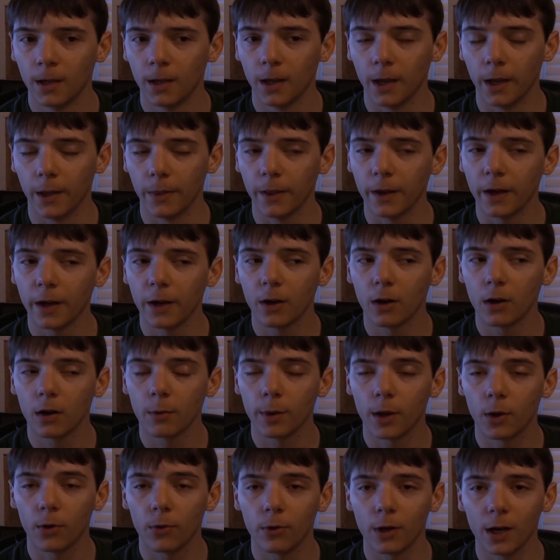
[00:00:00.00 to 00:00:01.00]
And then I heard
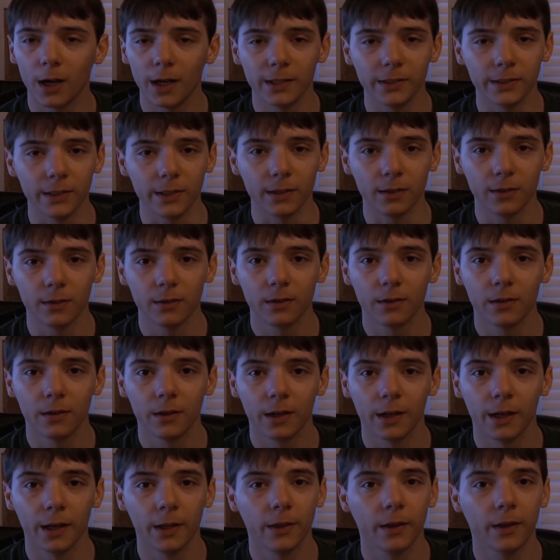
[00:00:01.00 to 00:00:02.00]
about Ryzen,
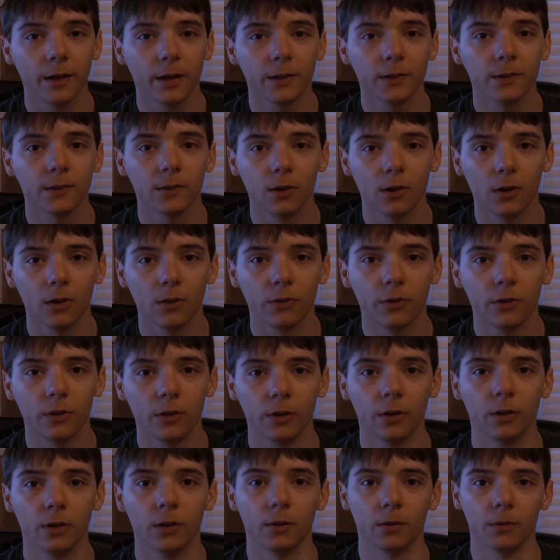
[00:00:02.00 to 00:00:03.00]
and then I saw
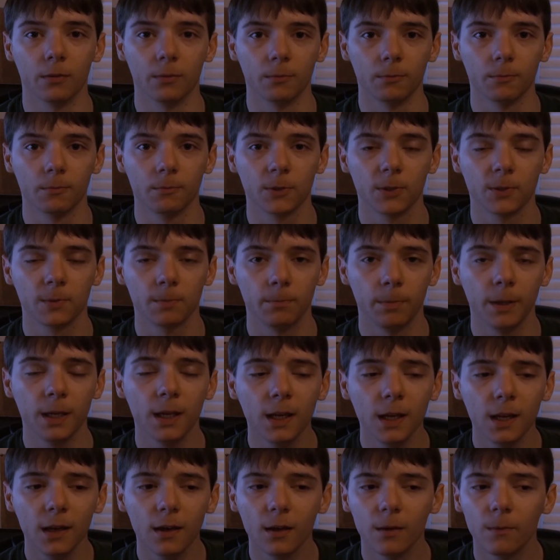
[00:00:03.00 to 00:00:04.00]
the
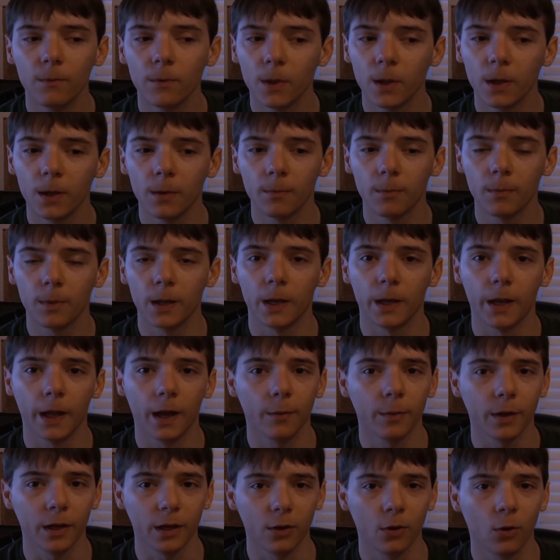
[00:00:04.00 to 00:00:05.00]
speed of them and how
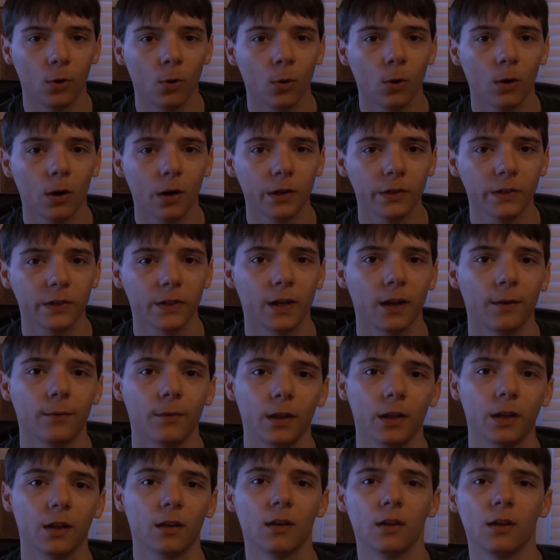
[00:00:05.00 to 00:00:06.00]
many cores, and I'm
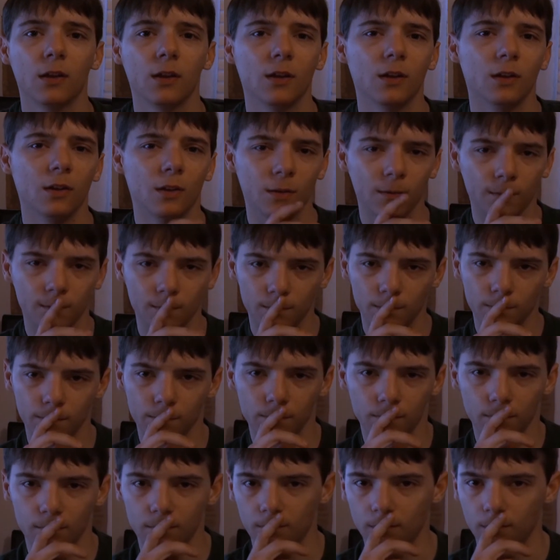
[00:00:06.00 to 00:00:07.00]
like,
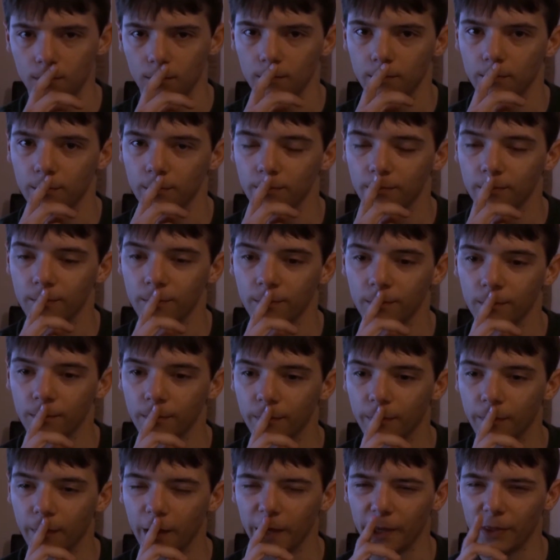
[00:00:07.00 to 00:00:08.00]
and
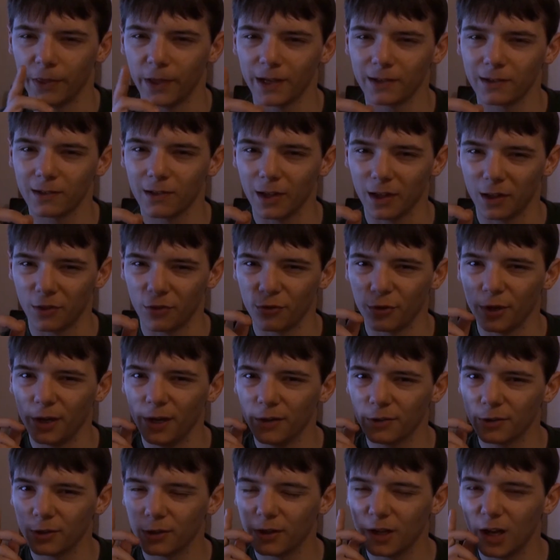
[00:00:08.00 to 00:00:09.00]
that's like
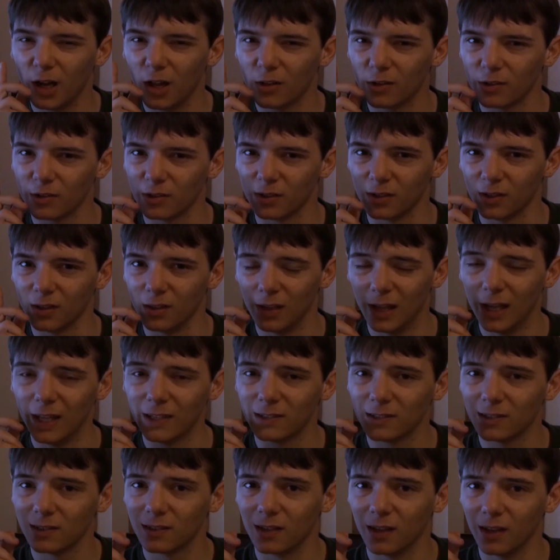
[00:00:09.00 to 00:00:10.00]
$300
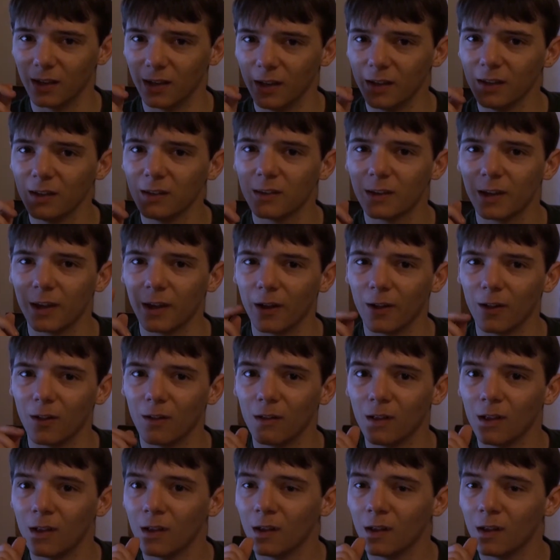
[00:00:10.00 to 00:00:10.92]
less than Intel.